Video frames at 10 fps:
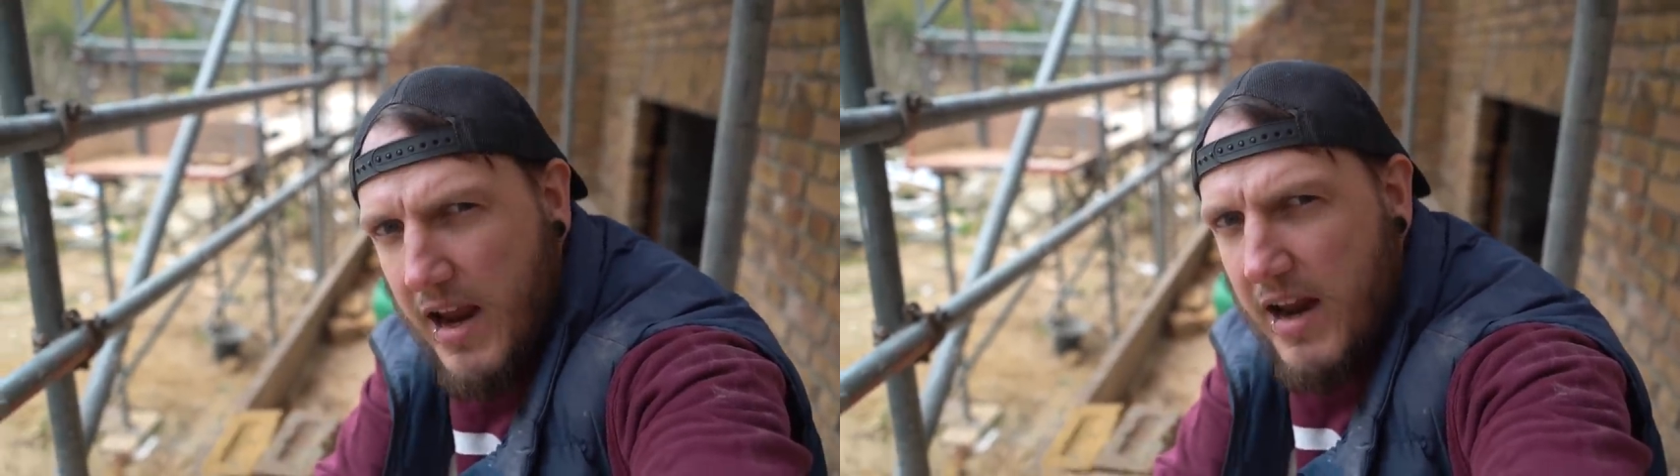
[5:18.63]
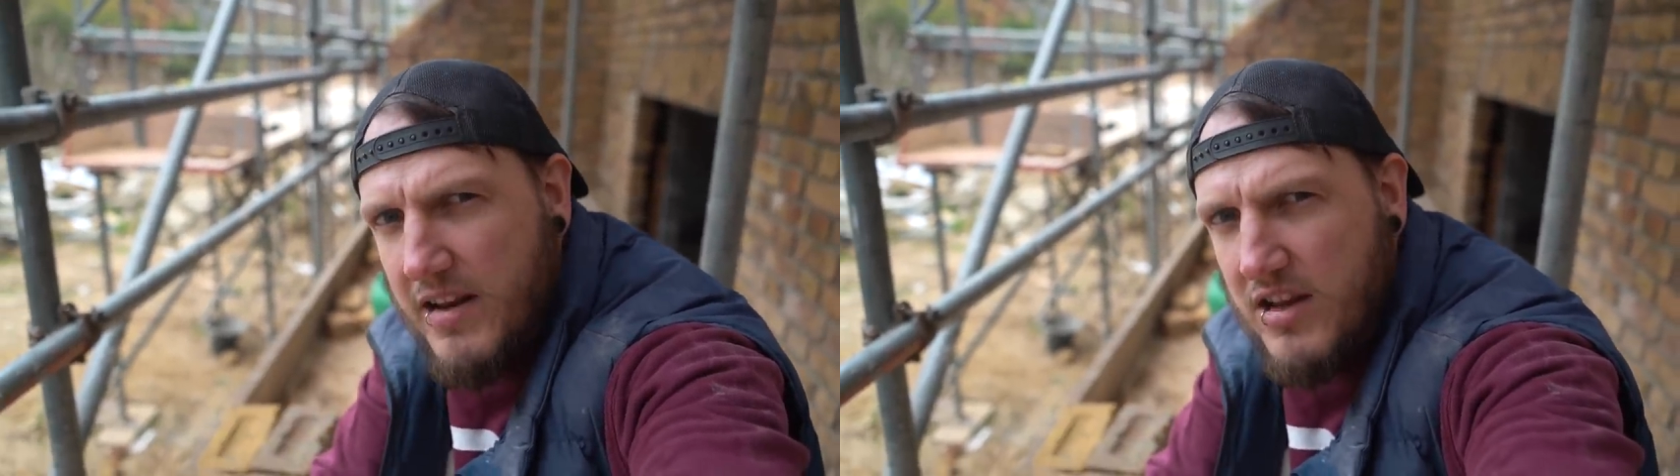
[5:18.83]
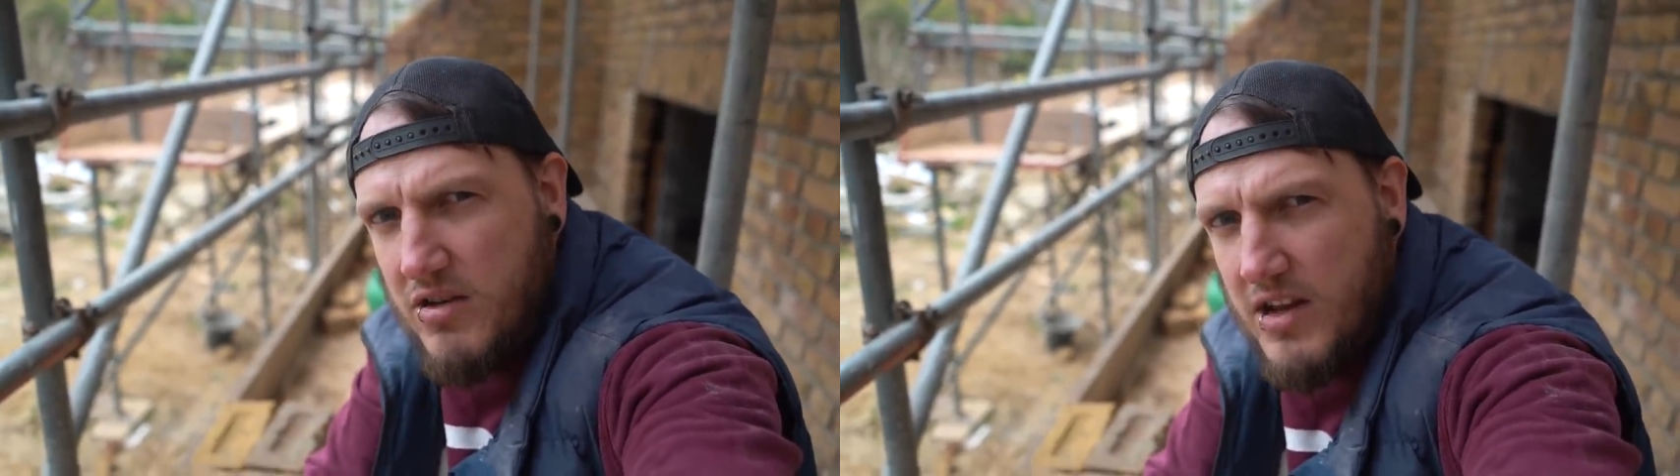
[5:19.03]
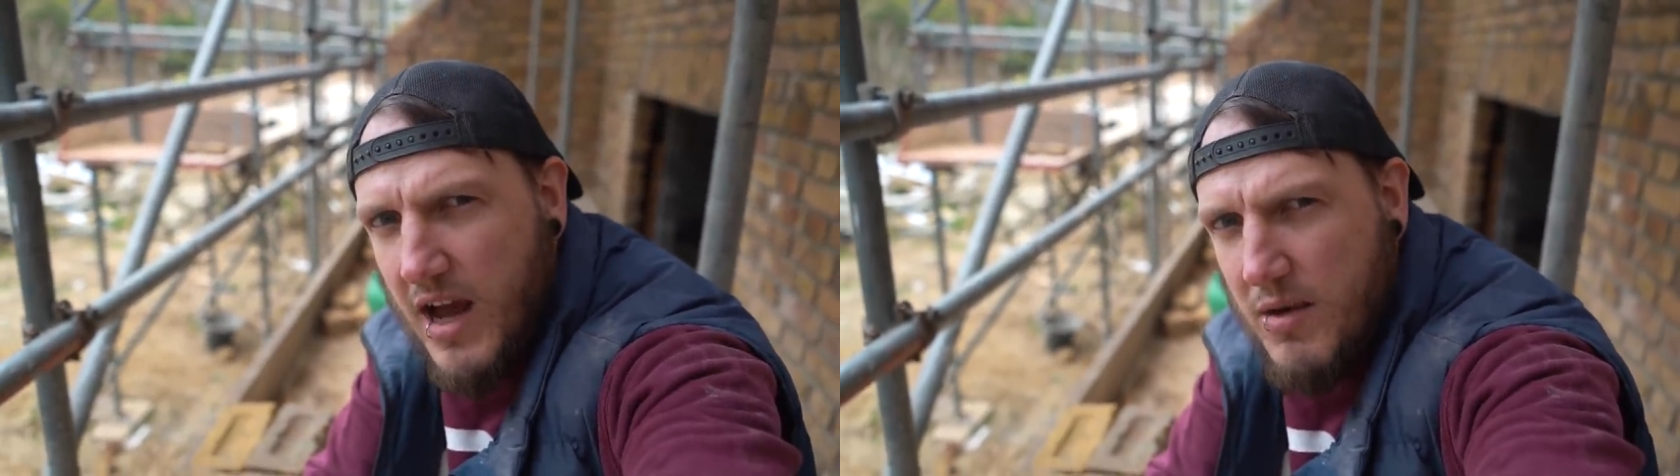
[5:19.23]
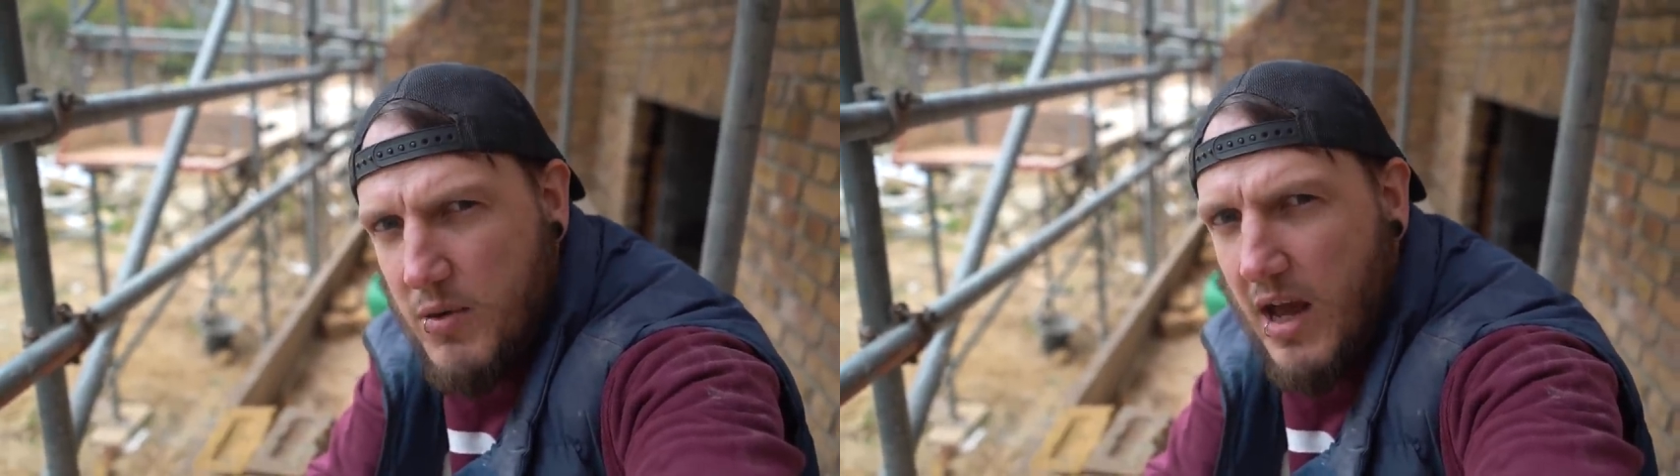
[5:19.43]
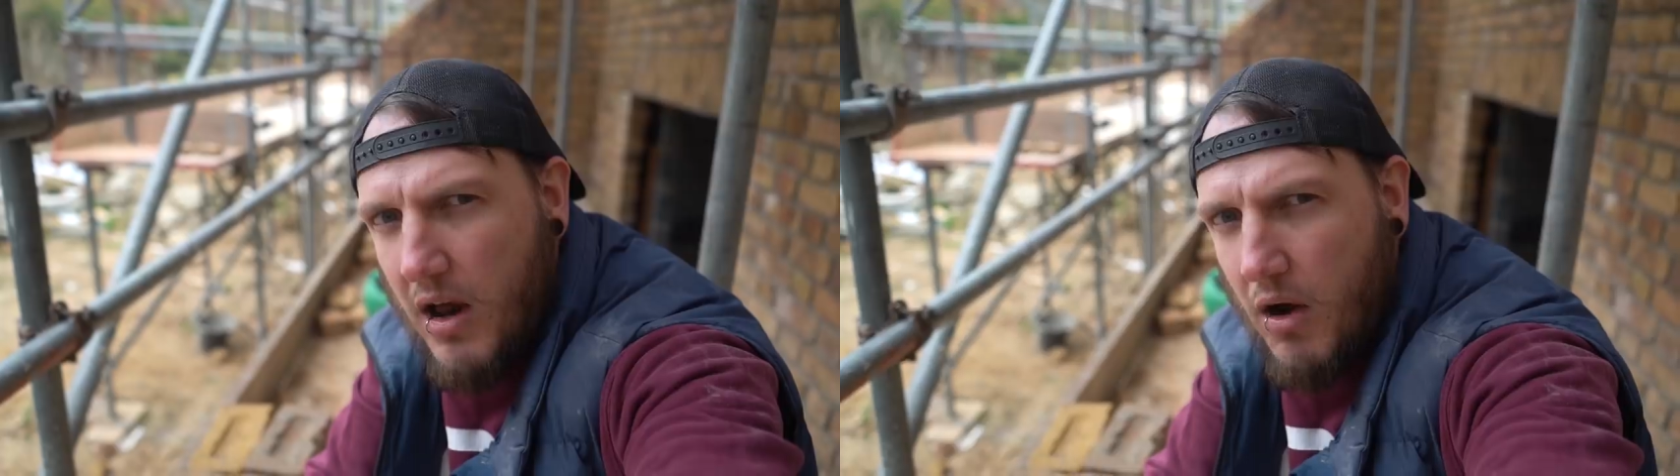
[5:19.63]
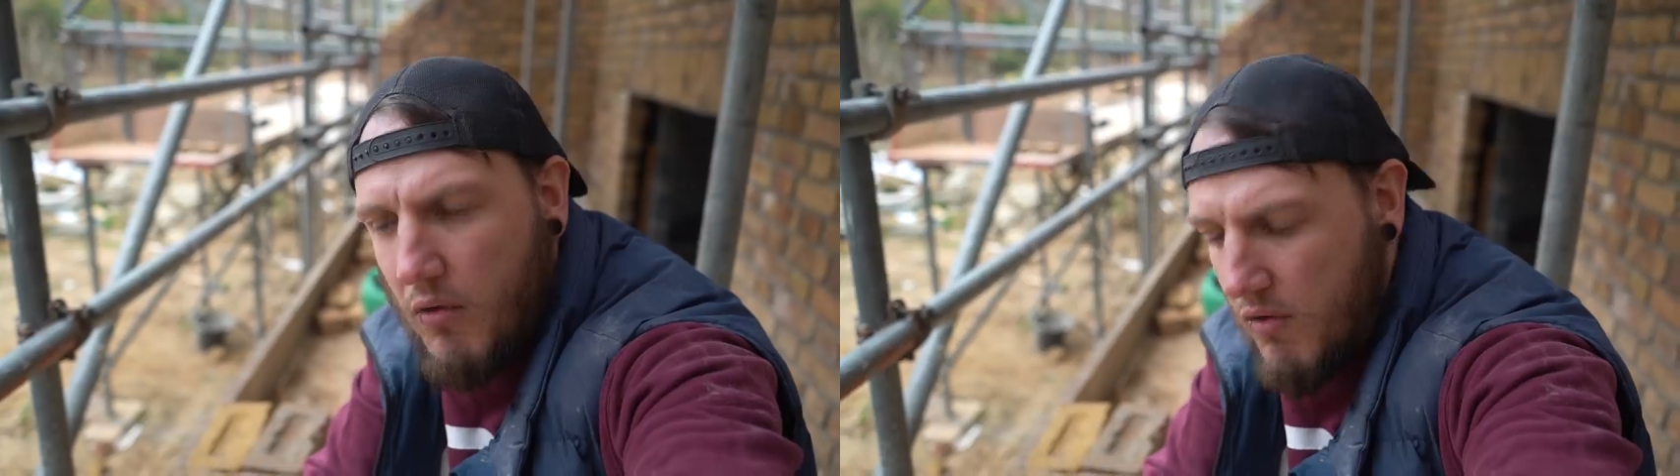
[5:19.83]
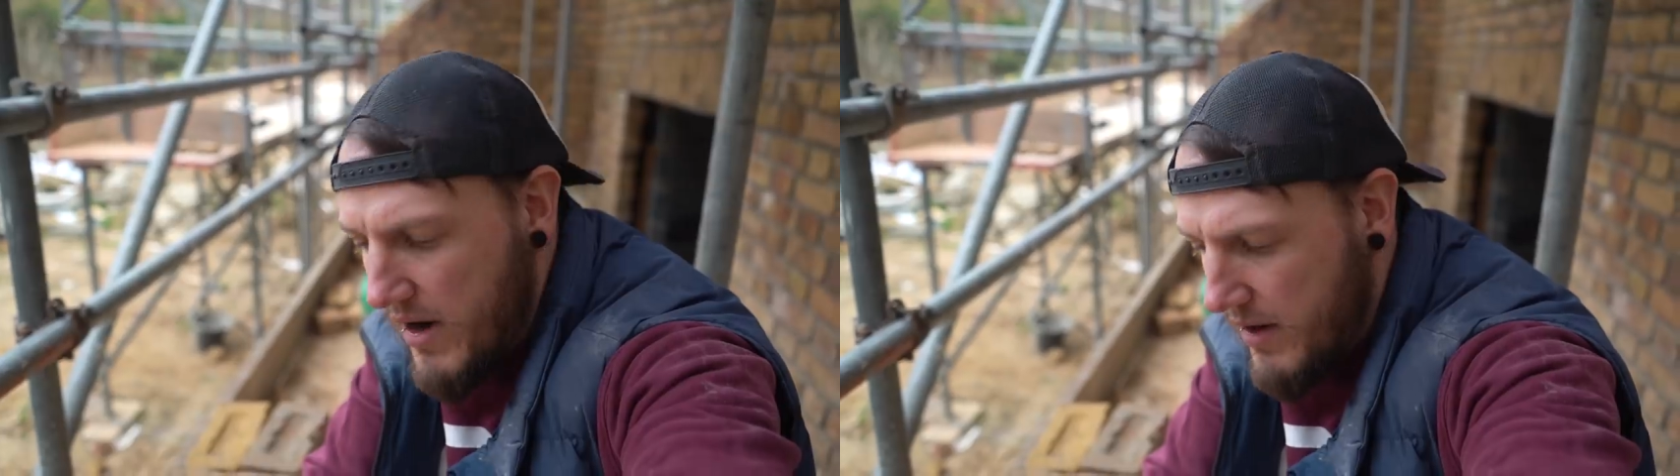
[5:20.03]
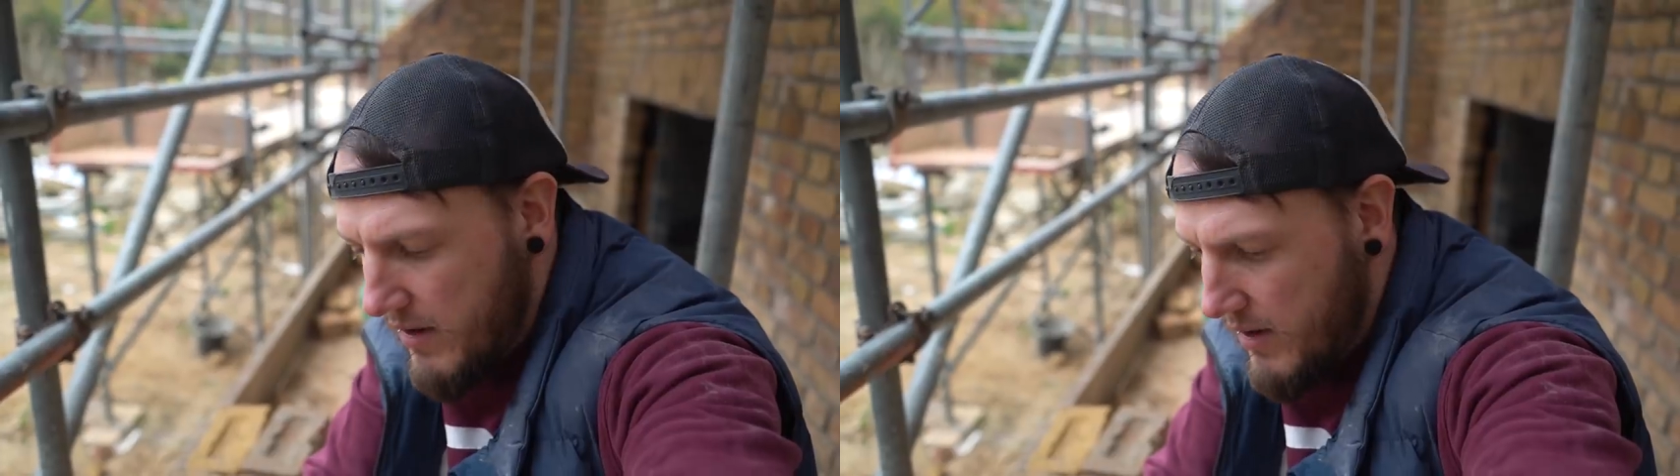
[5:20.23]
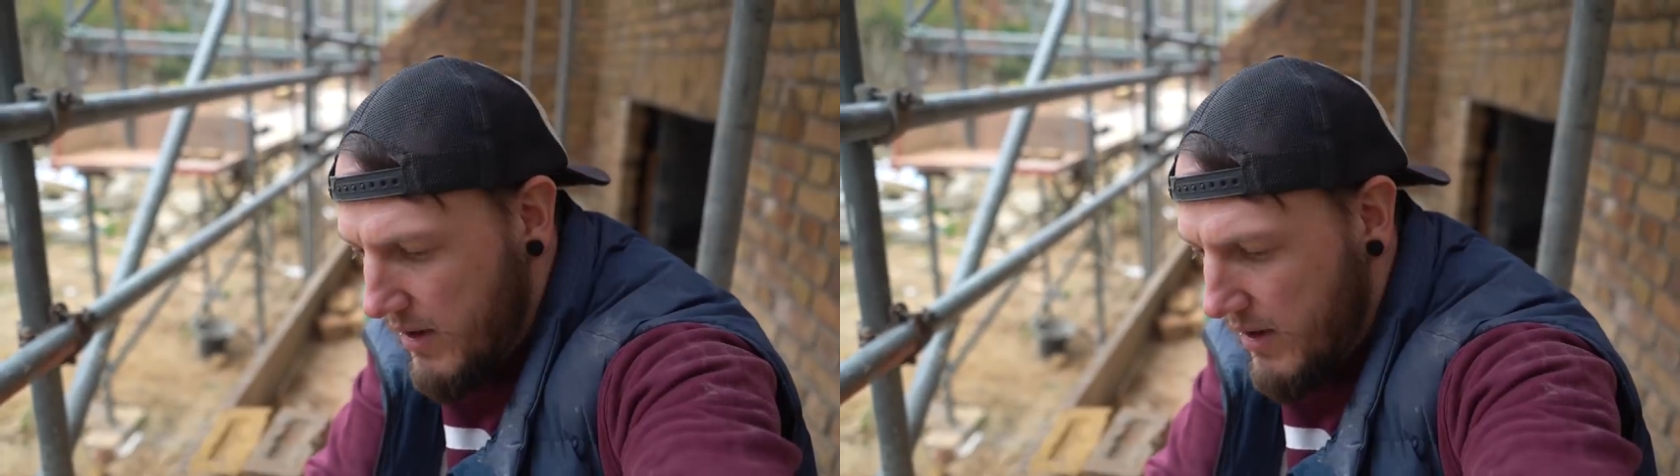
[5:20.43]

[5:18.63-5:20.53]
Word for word: In the UK, we get a lot of rain.